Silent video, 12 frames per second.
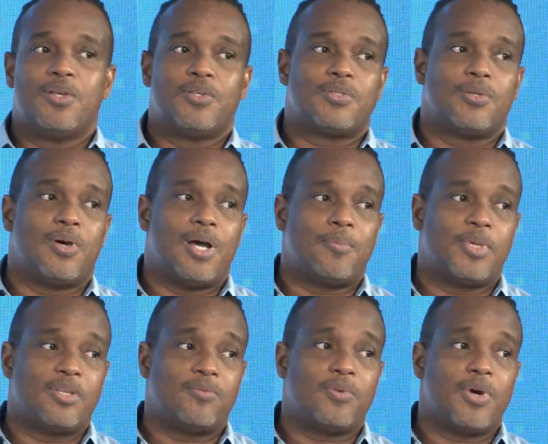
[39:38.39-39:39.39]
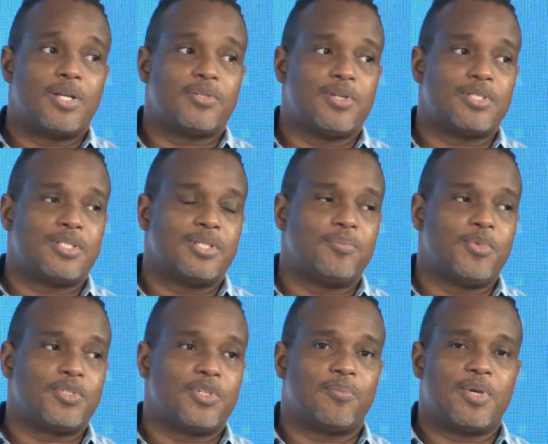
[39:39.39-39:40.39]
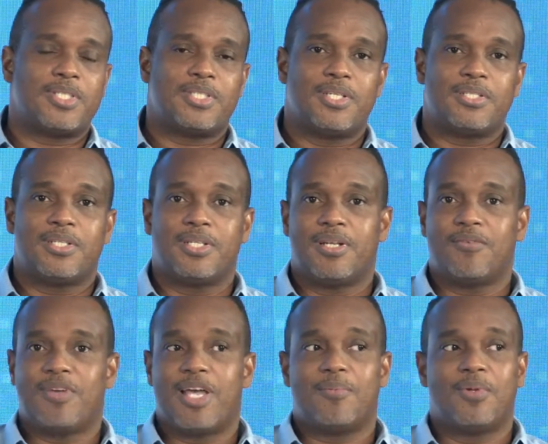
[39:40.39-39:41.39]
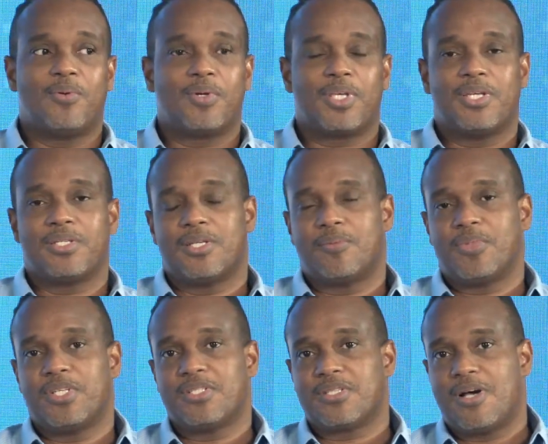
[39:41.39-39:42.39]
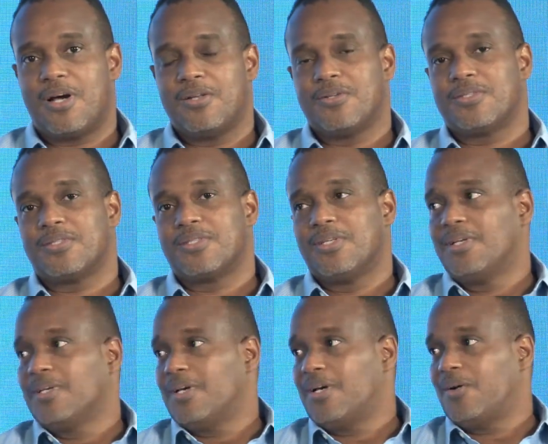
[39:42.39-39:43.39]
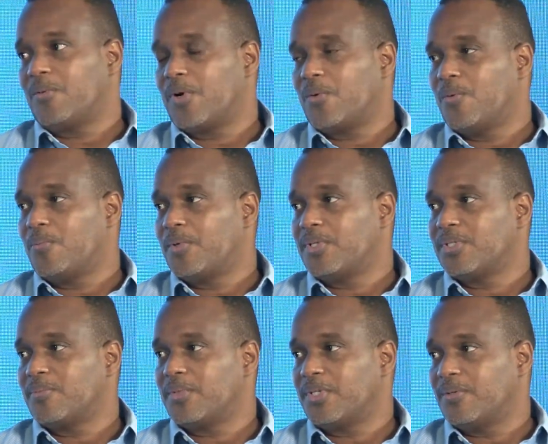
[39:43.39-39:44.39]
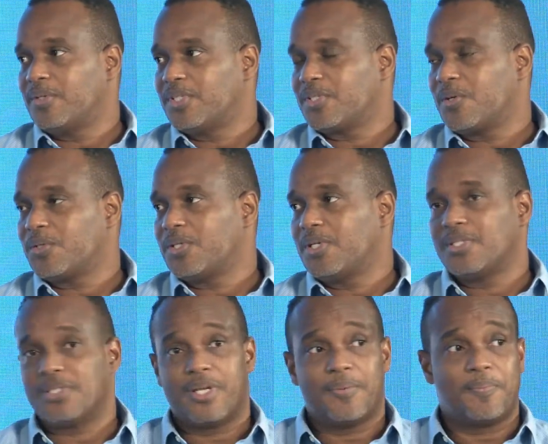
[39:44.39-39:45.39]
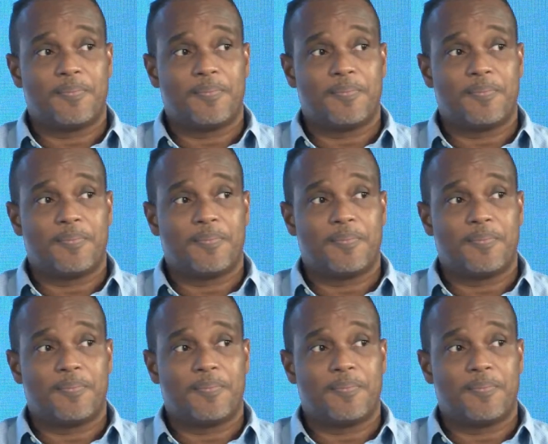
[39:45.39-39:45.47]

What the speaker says: So, I mean, if you are interested in putting up a station in a viable location, please call us. We're open to, discussions, yeah.